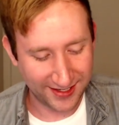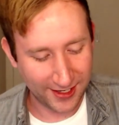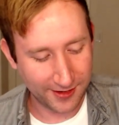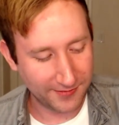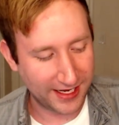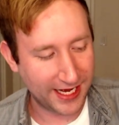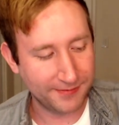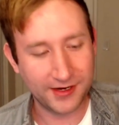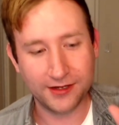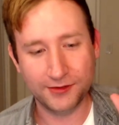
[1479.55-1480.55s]

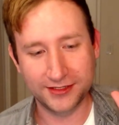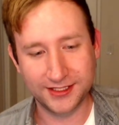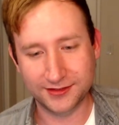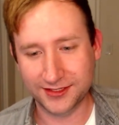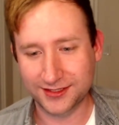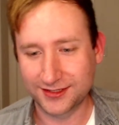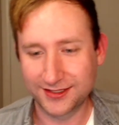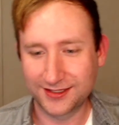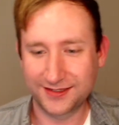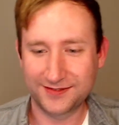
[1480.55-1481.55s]
I'm not good with scissors.
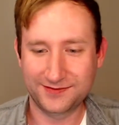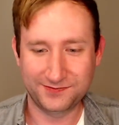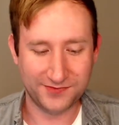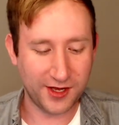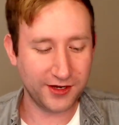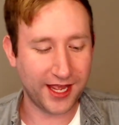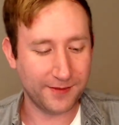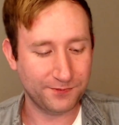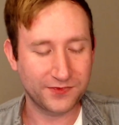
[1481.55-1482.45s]
Okay.